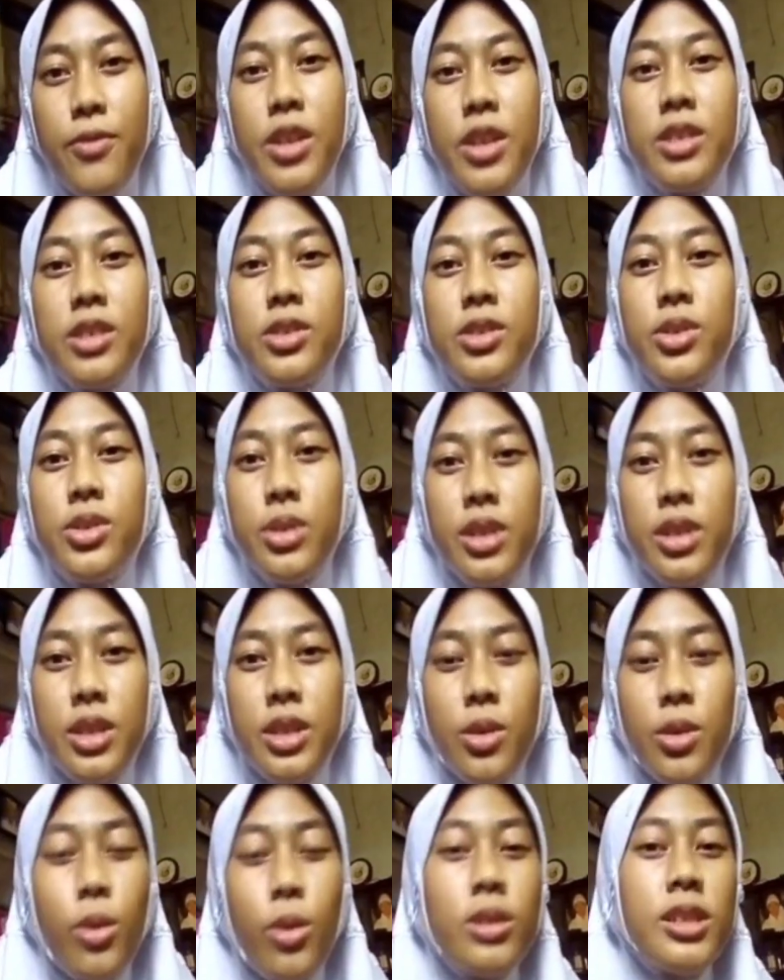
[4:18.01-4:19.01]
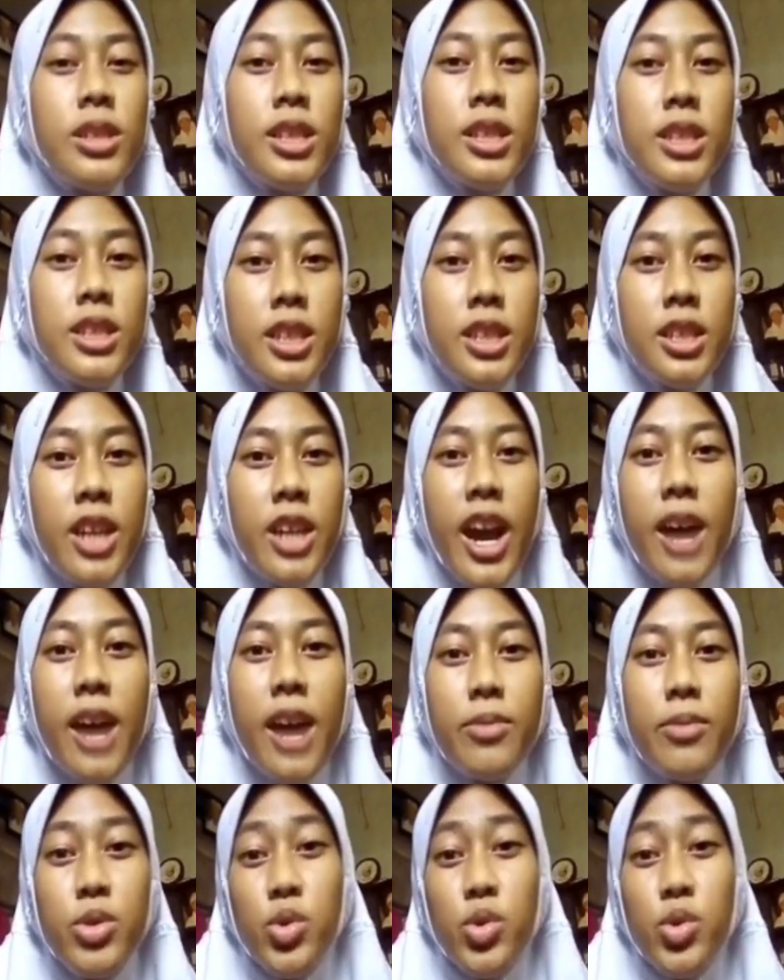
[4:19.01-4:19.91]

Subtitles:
the student or learner have